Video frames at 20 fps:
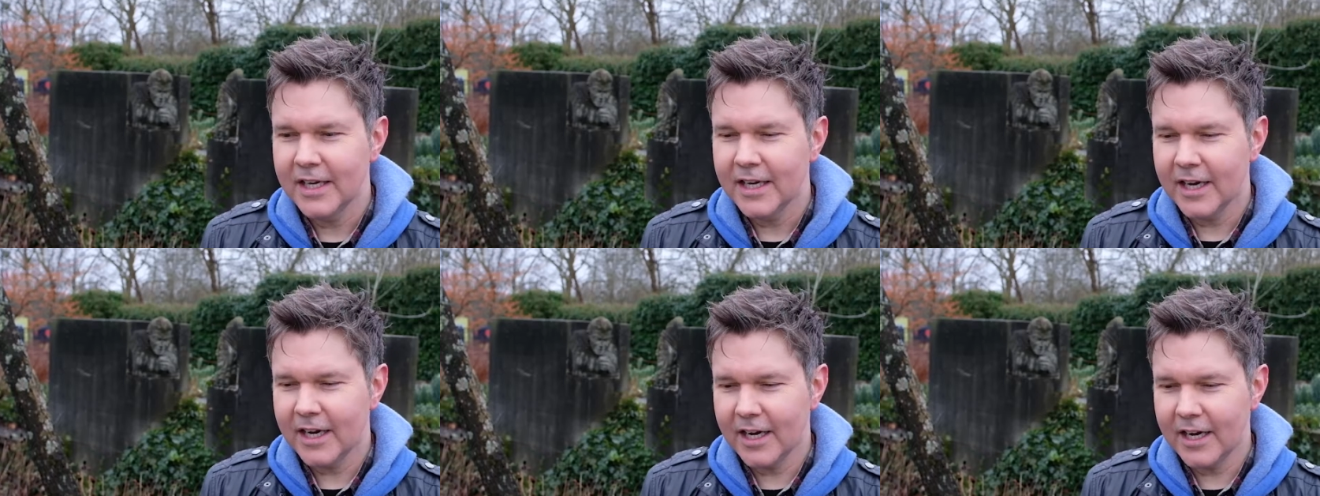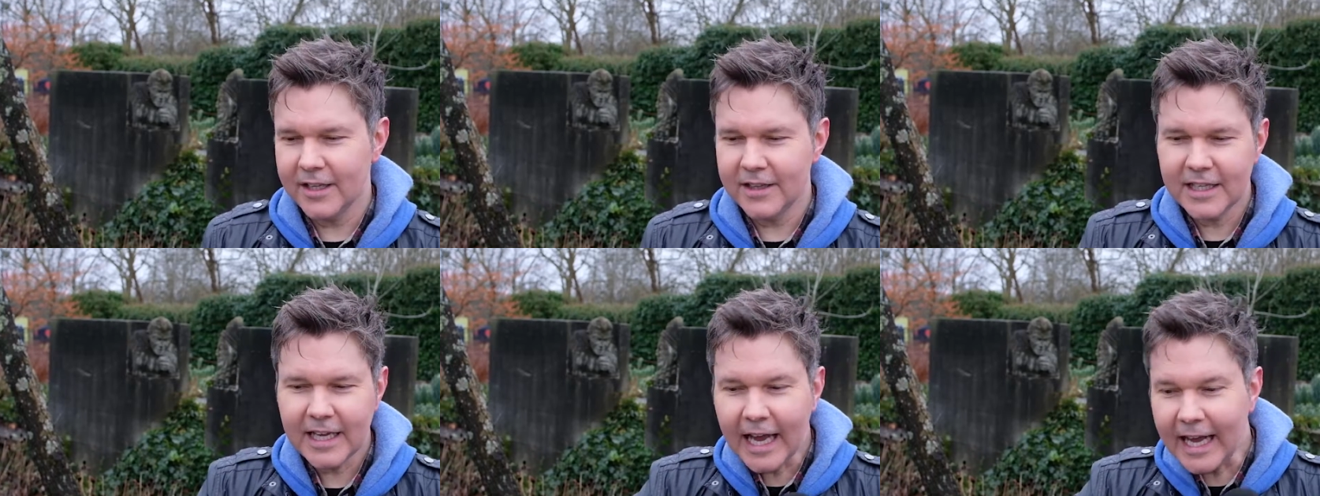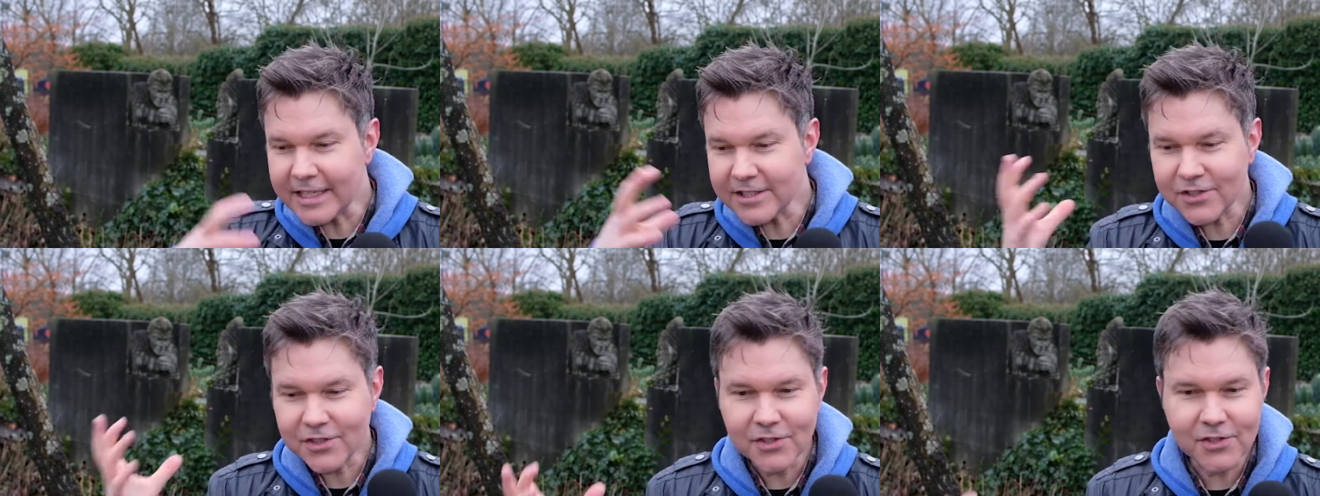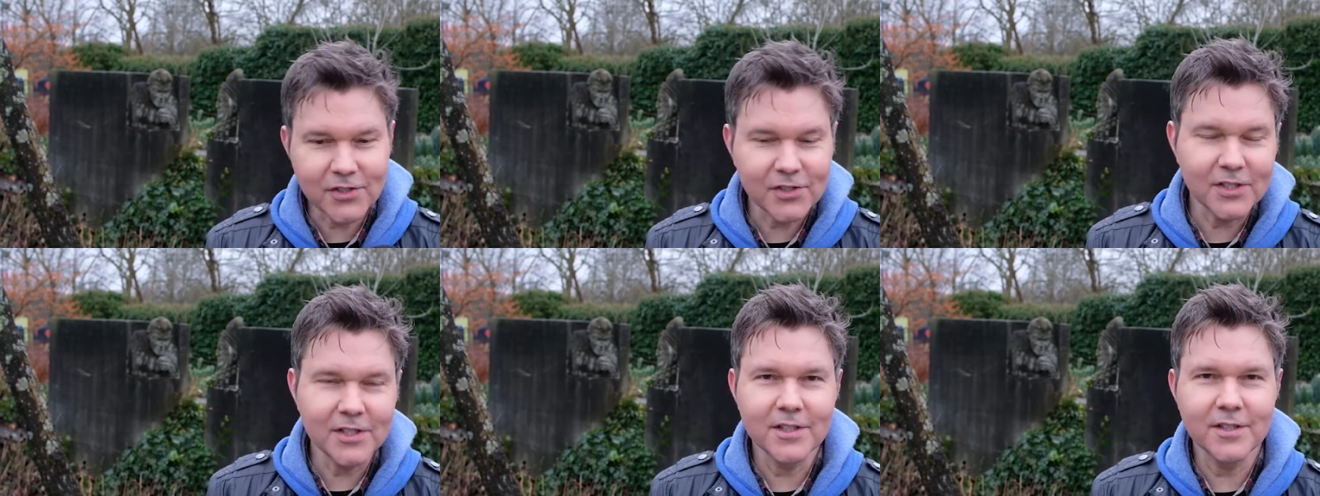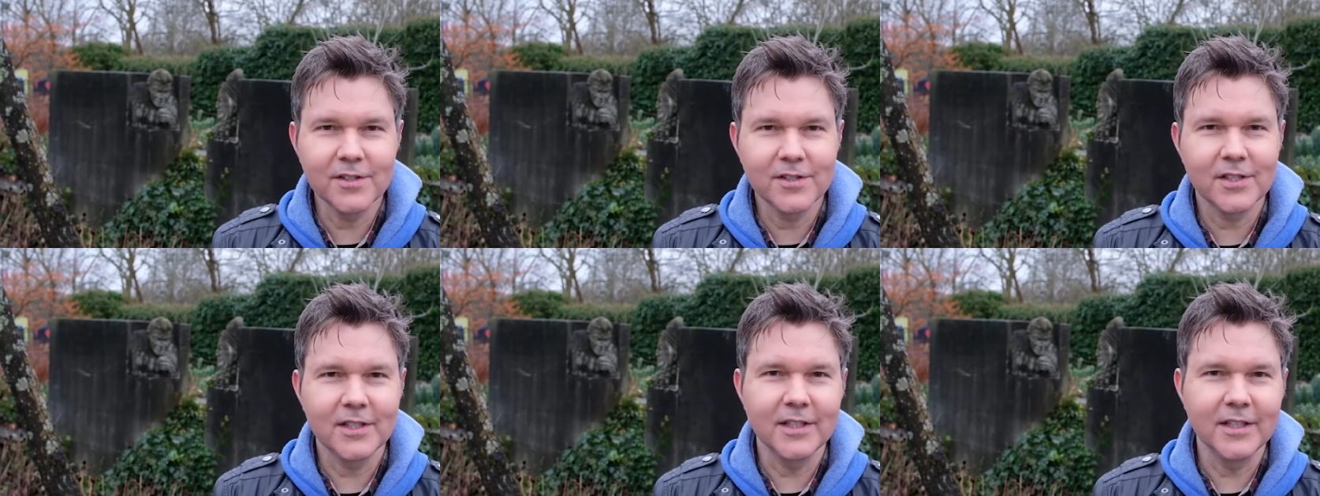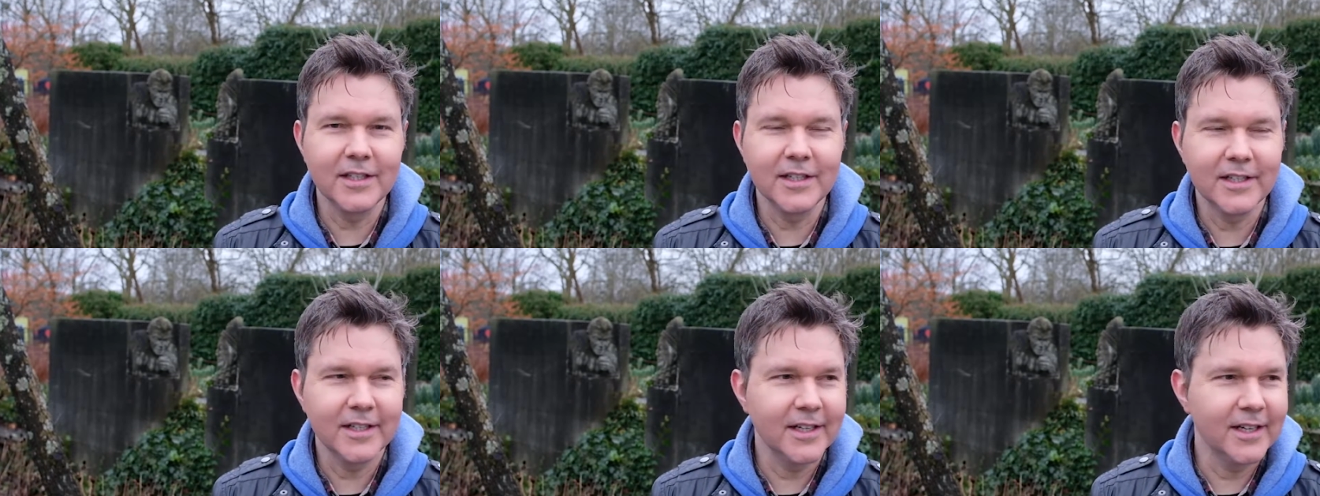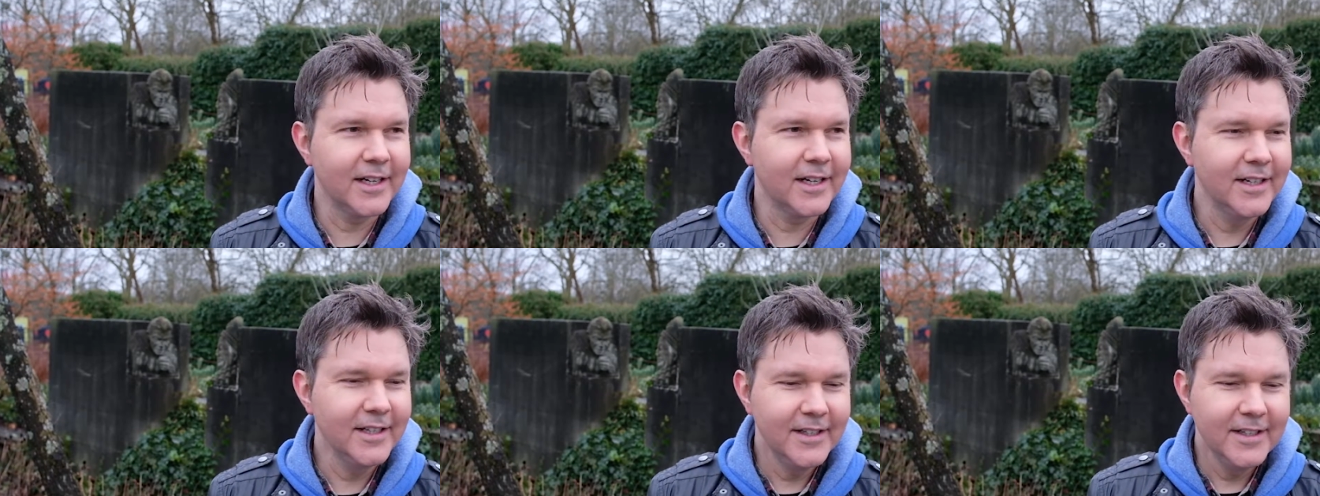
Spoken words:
and the essences and the